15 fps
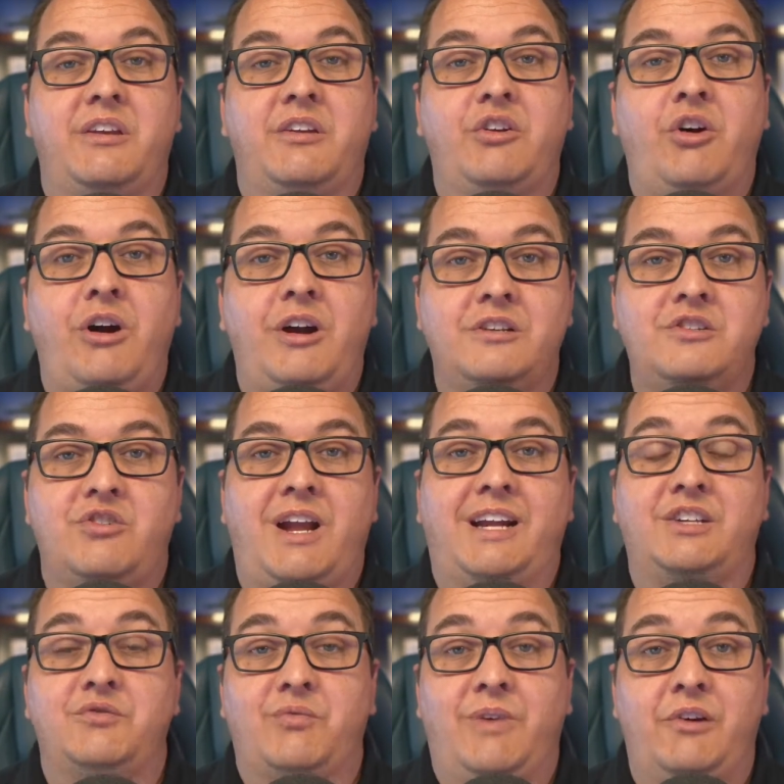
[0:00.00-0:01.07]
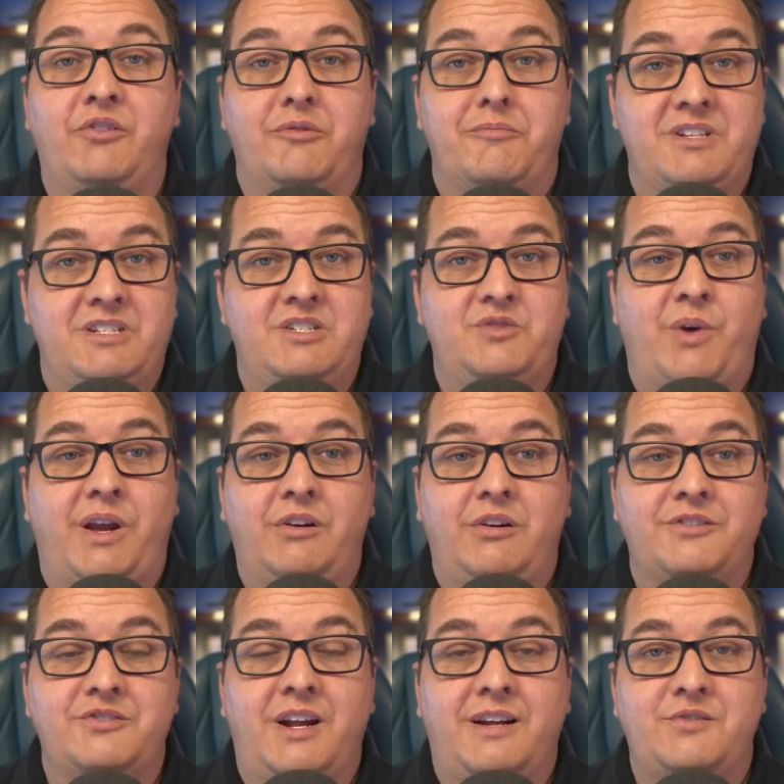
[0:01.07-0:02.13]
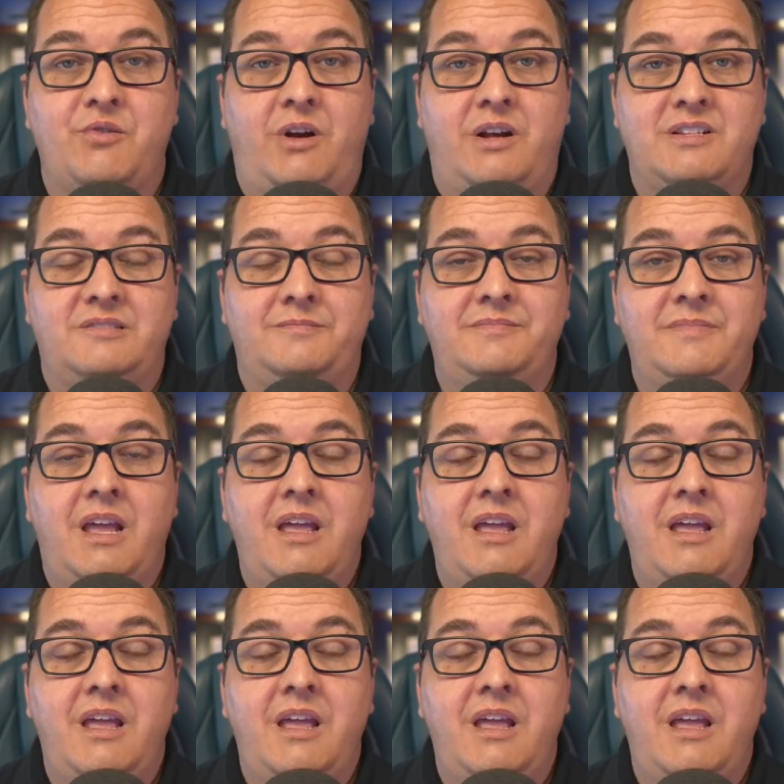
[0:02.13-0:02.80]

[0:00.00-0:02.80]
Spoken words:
contract around them. This is why contracts are awesome,